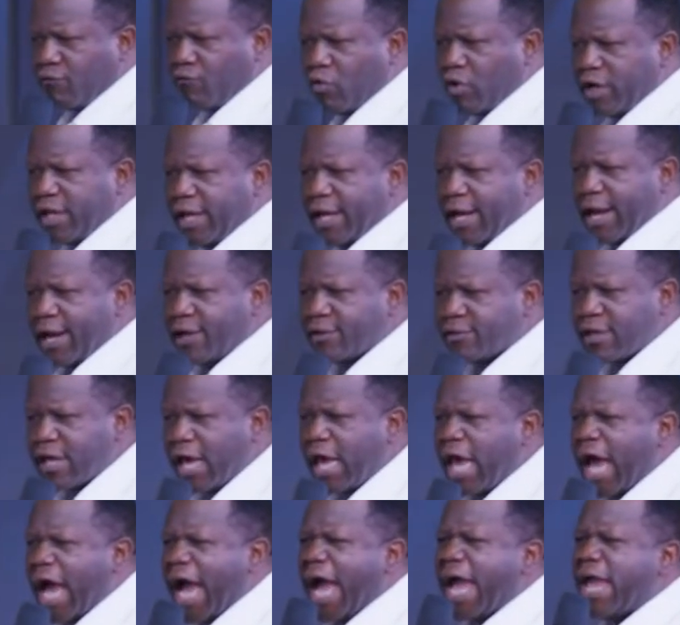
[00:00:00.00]
what he has.
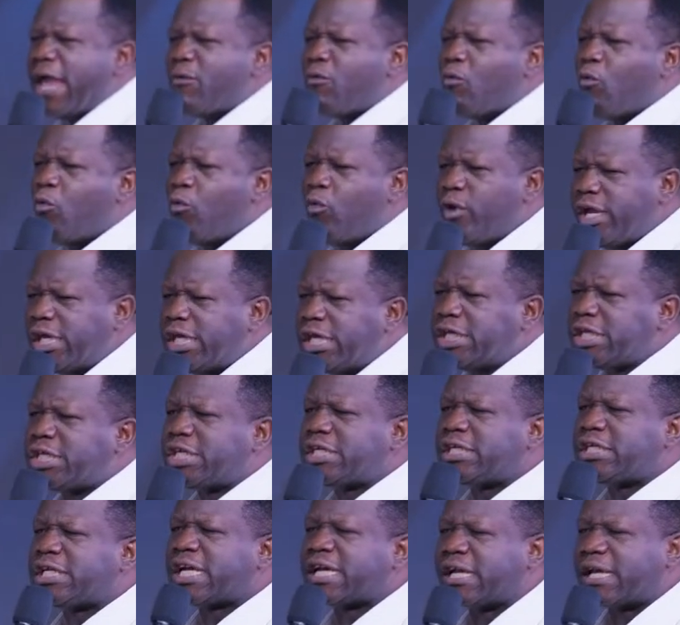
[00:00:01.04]
I
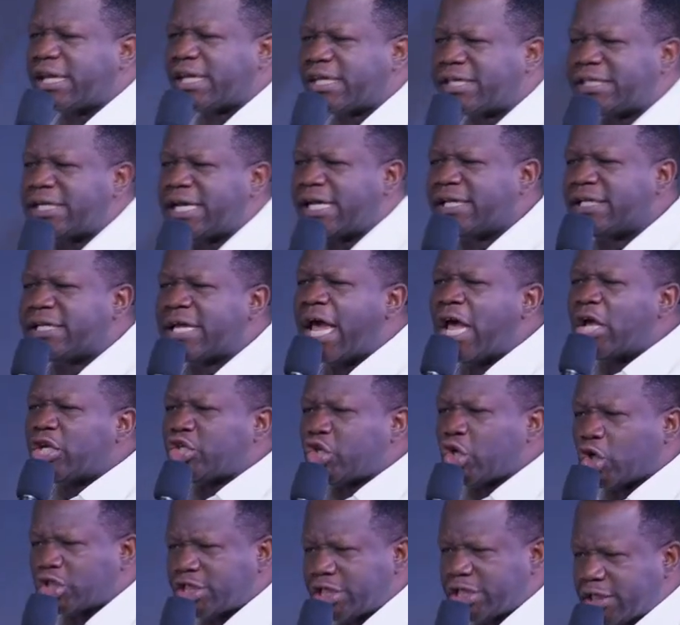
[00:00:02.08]
wish Christianity,
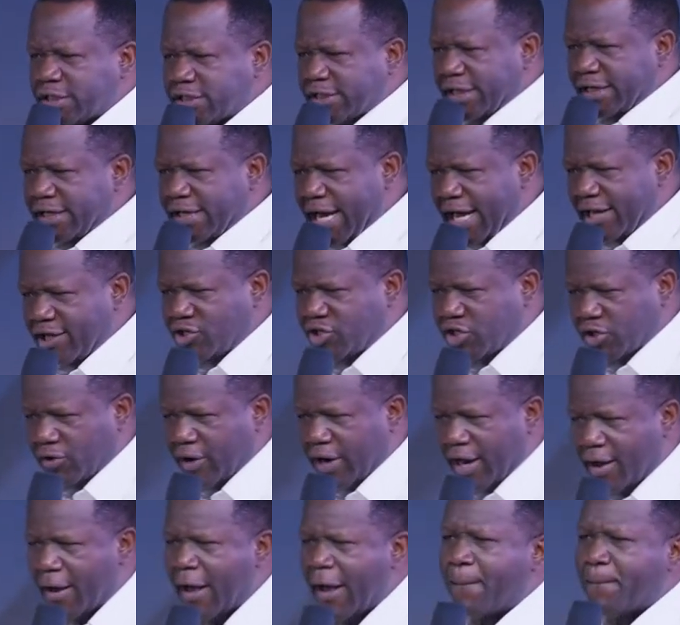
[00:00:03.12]
churches in
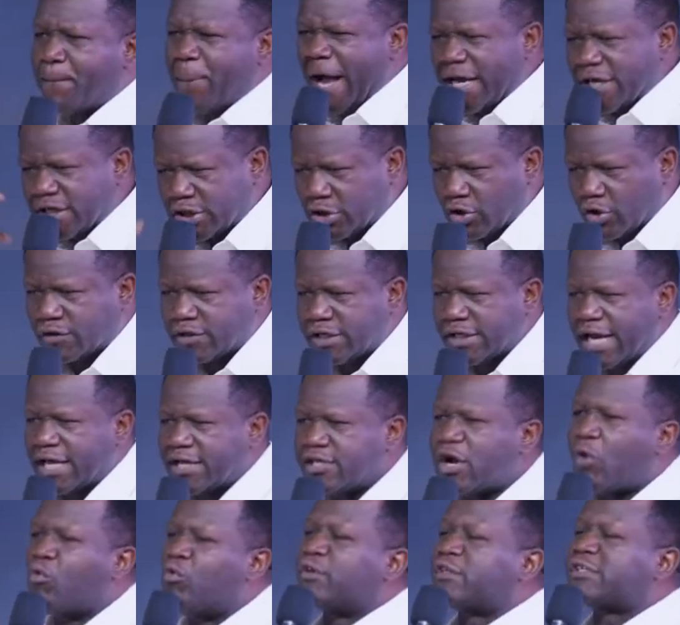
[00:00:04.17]
Nigeria, pastors in
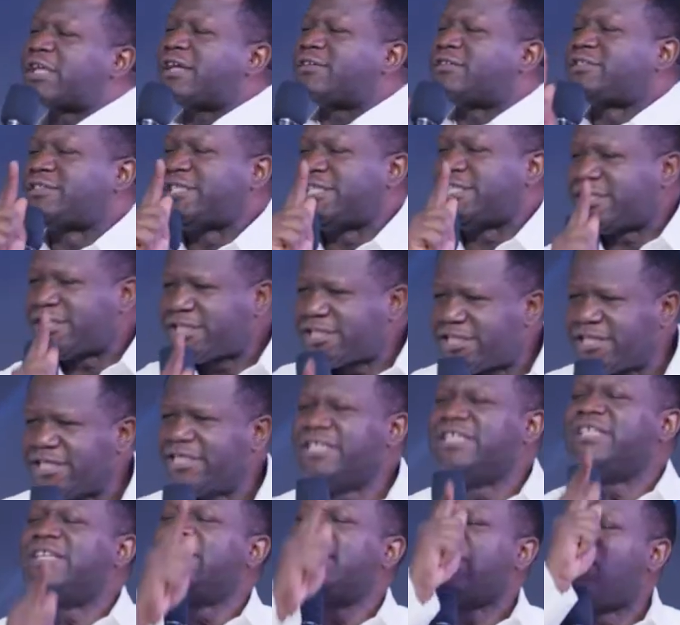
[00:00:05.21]
Nigeria will start
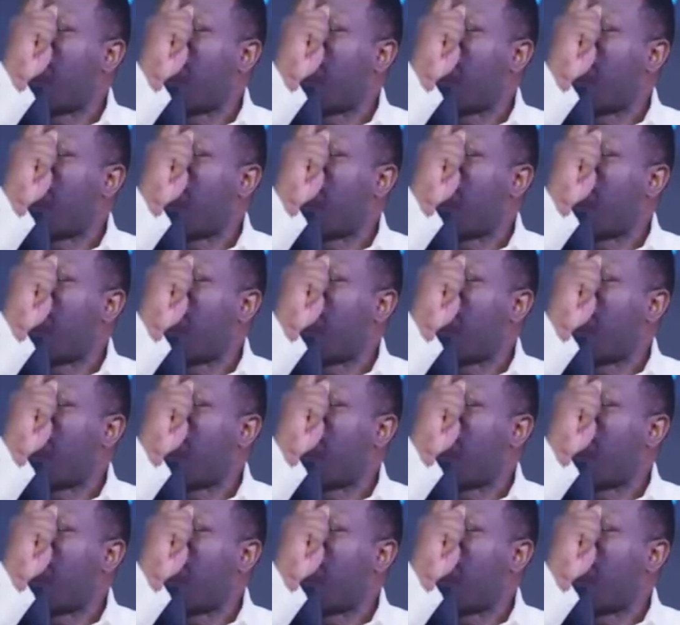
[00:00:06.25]
teaching the